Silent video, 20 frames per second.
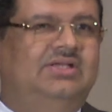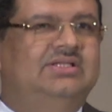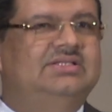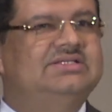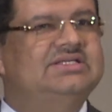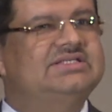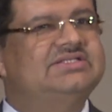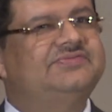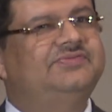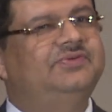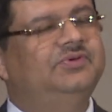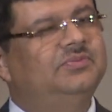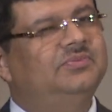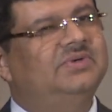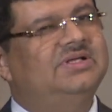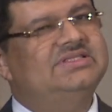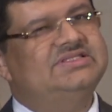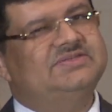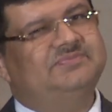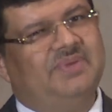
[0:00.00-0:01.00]
Just few
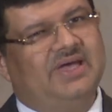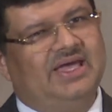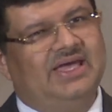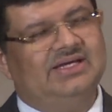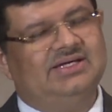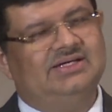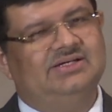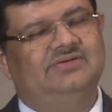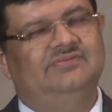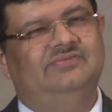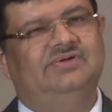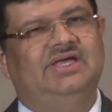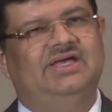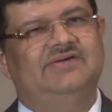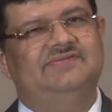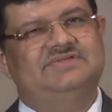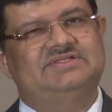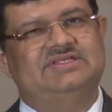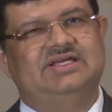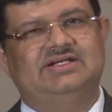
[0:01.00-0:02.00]
months back, we
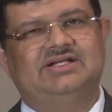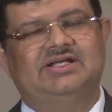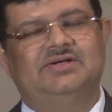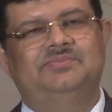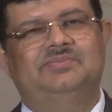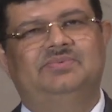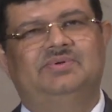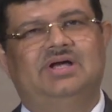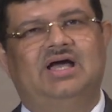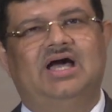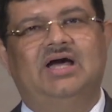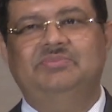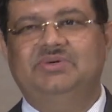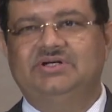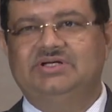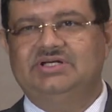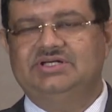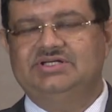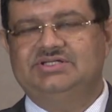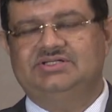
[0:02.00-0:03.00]
have set up
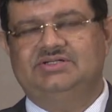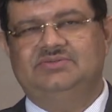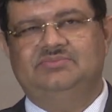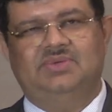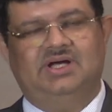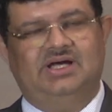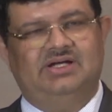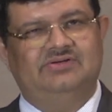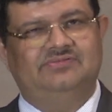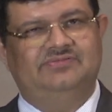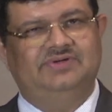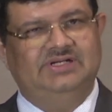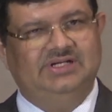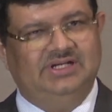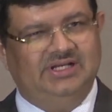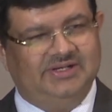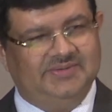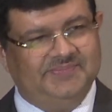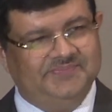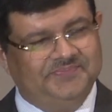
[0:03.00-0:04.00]
Arbitration Bar of
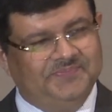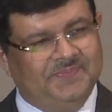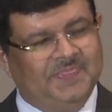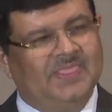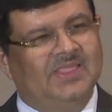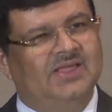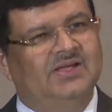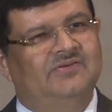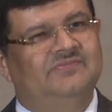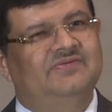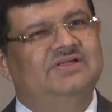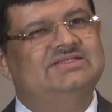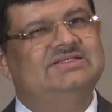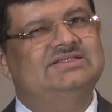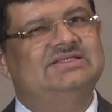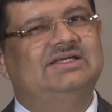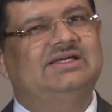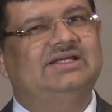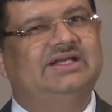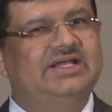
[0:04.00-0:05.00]
India, which
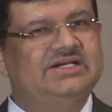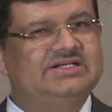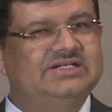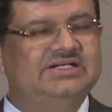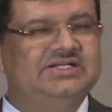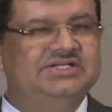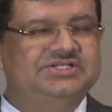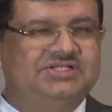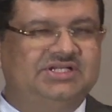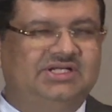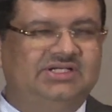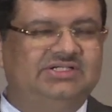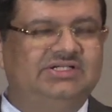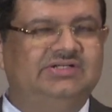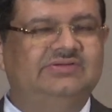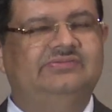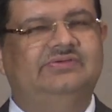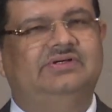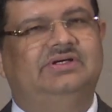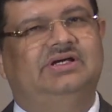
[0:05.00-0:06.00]
is a great
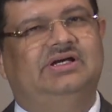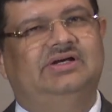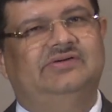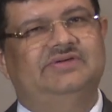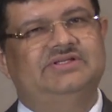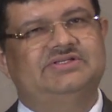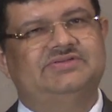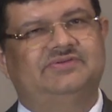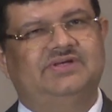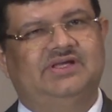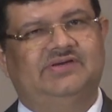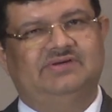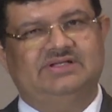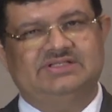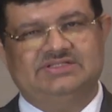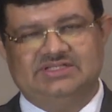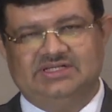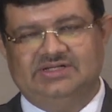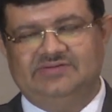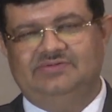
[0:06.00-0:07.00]
initiative which we have
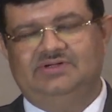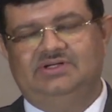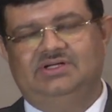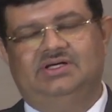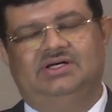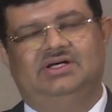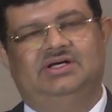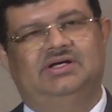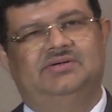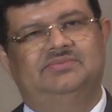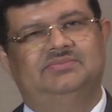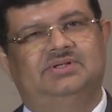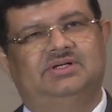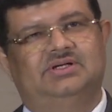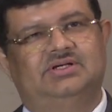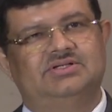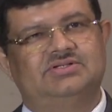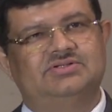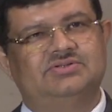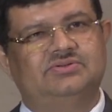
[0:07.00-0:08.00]
achieved
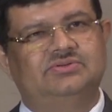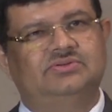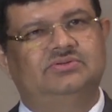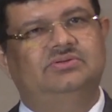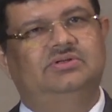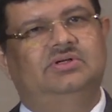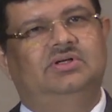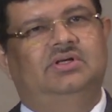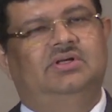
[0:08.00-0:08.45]
to